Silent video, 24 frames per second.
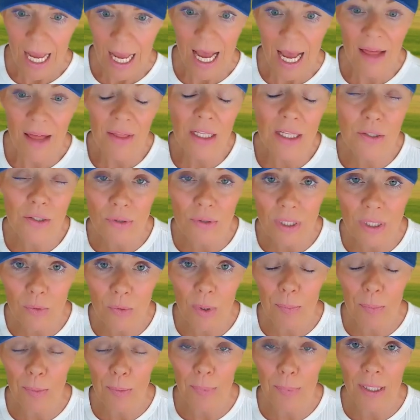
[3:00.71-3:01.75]
And that's really
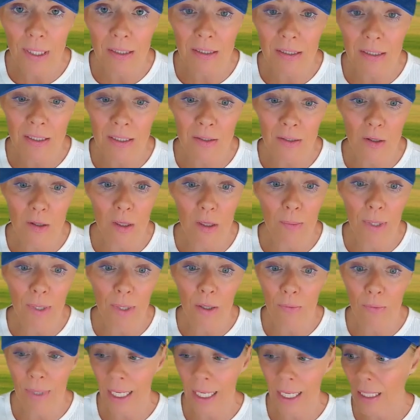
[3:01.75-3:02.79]
what preparedness is all
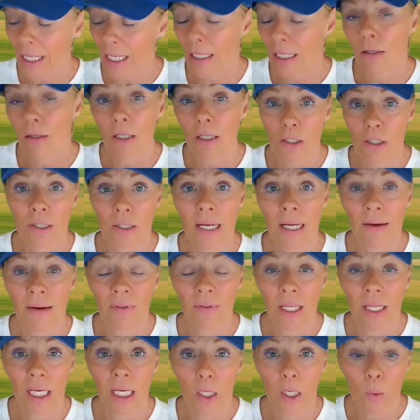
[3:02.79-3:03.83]
about, right? Like not just
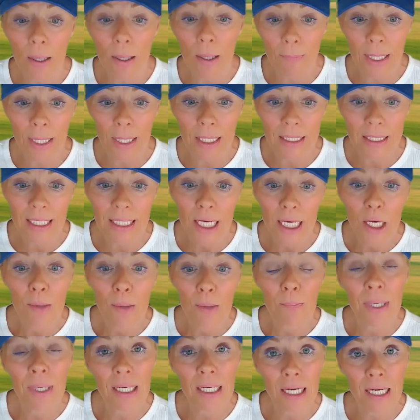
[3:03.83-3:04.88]
having the equipment,
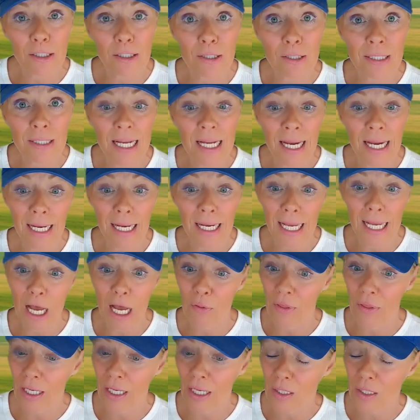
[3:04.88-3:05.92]
but understanding how
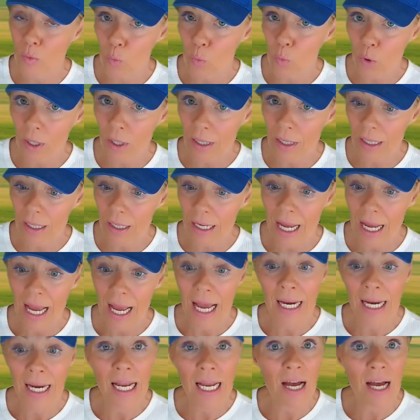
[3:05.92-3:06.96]
things work
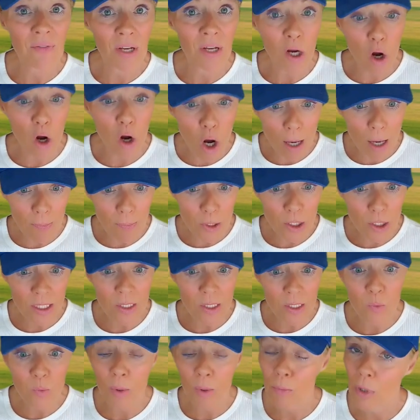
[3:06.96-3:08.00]
and having
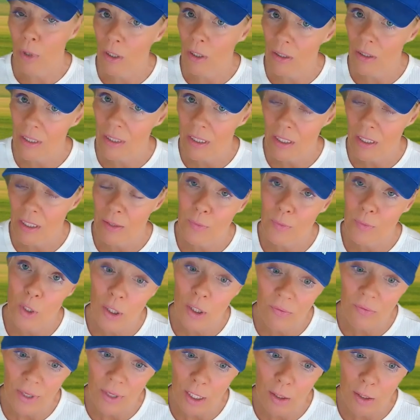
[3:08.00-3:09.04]
options when modern systems
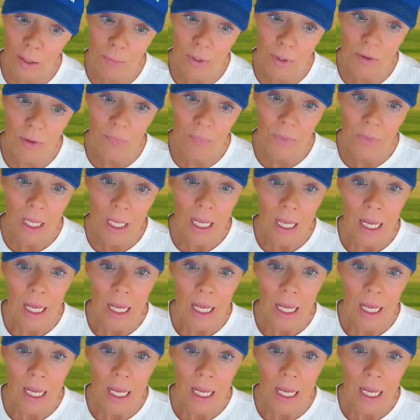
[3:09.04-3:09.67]
aren't available.